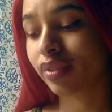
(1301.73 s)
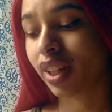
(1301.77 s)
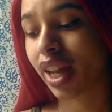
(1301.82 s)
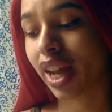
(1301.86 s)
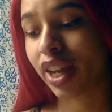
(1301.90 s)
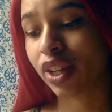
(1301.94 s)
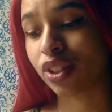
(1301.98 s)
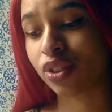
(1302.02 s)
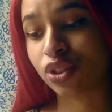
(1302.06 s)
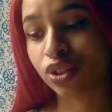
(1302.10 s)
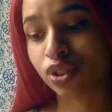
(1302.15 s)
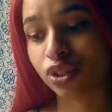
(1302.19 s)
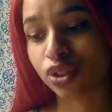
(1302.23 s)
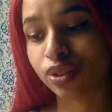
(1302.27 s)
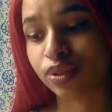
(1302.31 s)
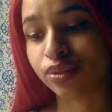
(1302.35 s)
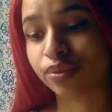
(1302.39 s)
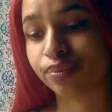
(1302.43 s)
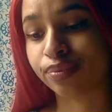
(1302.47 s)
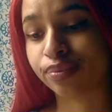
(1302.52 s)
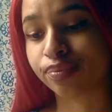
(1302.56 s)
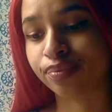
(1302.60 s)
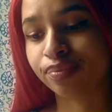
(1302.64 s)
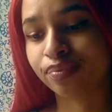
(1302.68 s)
I do.
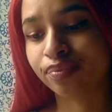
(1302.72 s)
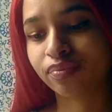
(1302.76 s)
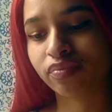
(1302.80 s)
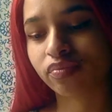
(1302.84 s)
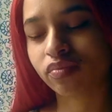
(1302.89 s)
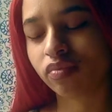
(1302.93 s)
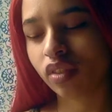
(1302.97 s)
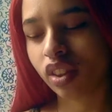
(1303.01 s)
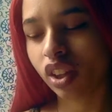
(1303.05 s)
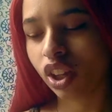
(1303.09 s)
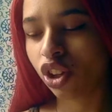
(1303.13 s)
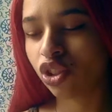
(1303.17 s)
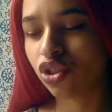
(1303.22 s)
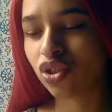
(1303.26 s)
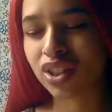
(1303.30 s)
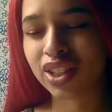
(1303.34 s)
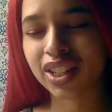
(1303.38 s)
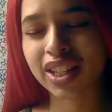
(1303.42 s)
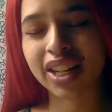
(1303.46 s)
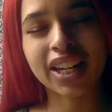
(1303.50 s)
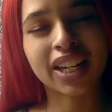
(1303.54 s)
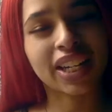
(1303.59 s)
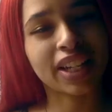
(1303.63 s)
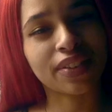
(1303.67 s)
Just
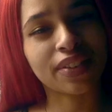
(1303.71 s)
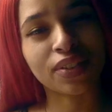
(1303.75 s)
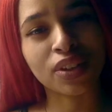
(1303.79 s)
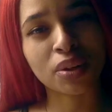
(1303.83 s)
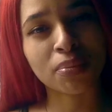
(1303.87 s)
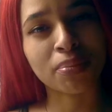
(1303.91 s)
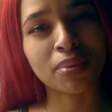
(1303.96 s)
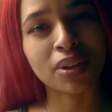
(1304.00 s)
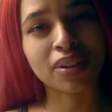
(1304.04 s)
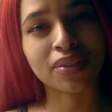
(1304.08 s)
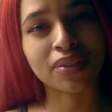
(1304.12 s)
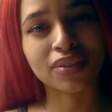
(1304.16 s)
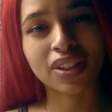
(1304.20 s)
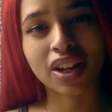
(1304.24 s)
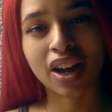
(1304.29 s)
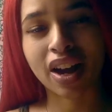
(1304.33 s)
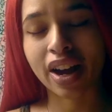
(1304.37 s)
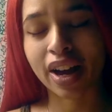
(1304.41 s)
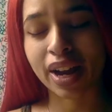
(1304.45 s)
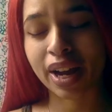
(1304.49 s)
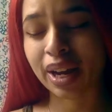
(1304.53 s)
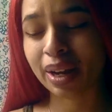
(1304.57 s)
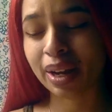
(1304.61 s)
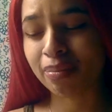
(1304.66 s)
gotta give it a bit of
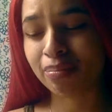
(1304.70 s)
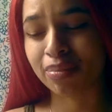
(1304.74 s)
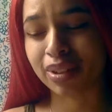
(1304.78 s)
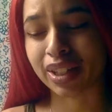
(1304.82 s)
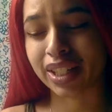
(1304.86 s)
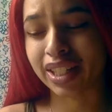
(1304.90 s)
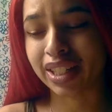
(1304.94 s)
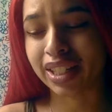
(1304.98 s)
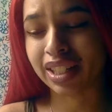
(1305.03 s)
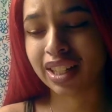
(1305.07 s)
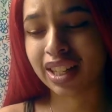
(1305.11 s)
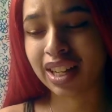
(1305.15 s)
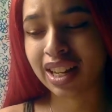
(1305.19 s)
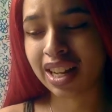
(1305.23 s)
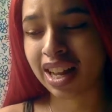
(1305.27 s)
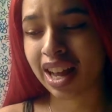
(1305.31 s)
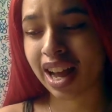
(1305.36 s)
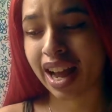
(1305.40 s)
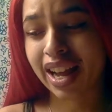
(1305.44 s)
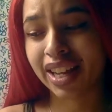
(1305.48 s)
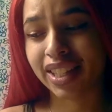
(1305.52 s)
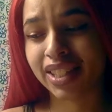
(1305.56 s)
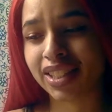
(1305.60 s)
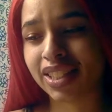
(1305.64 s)
time, but
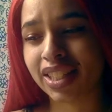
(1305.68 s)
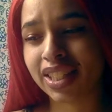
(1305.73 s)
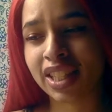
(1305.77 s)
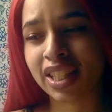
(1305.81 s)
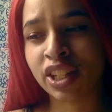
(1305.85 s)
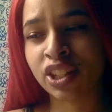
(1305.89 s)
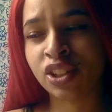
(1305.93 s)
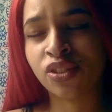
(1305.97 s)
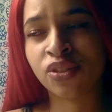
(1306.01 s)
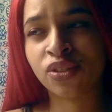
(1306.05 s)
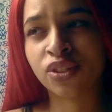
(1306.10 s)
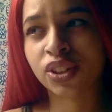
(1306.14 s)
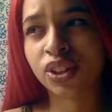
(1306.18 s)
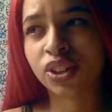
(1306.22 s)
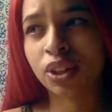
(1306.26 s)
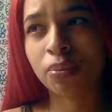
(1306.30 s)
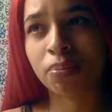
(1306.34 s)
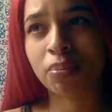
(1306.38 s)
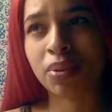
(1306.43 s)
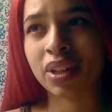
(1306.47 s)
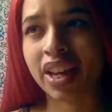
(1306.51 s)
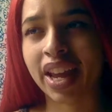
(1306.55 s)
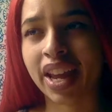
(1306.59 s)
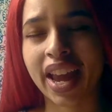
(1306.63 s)
I see that you're gonna
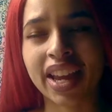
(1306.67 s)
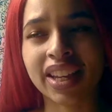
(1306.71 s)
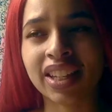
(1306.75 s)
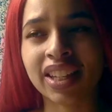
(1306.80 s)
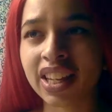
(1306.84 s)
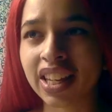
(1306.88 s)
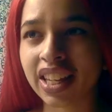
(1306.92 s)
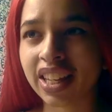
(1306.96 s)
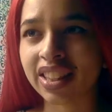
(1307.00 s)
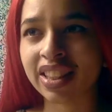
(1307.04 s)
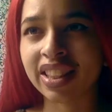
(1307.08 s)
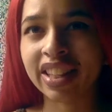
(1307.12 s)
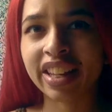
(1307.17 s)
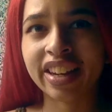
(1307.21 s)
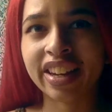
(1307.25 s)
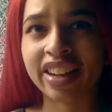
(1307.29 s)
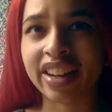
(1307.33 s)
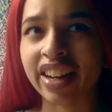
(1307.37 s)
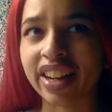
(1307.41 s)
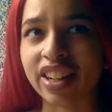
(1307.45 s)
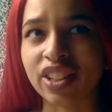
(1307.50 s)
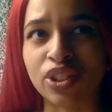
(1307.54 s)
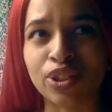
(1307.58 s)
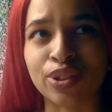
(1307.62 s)
be hanging in there
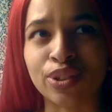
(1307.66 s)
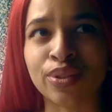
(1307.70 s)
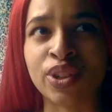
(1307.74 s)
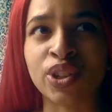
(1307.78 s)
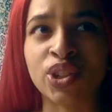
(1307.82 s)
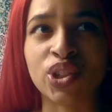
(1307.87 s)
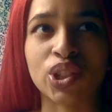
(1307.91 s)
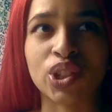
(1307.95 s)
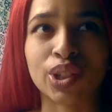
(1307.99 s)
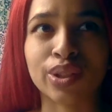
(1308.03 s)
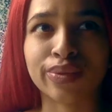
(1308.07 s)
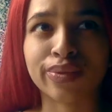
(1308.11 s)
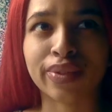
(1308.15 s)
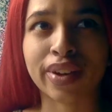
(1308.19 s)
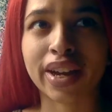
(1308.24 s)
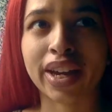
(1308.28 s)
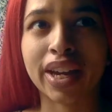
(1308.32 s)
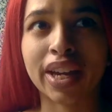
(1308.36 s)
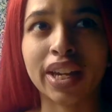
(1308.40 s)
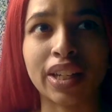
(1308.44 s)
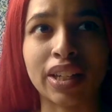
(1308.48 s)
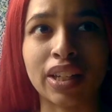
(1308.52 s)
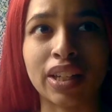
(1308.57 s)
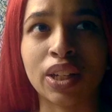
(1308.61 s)
and doing just
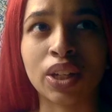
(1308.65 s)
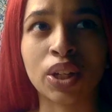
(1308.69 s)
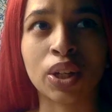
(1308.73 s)
fine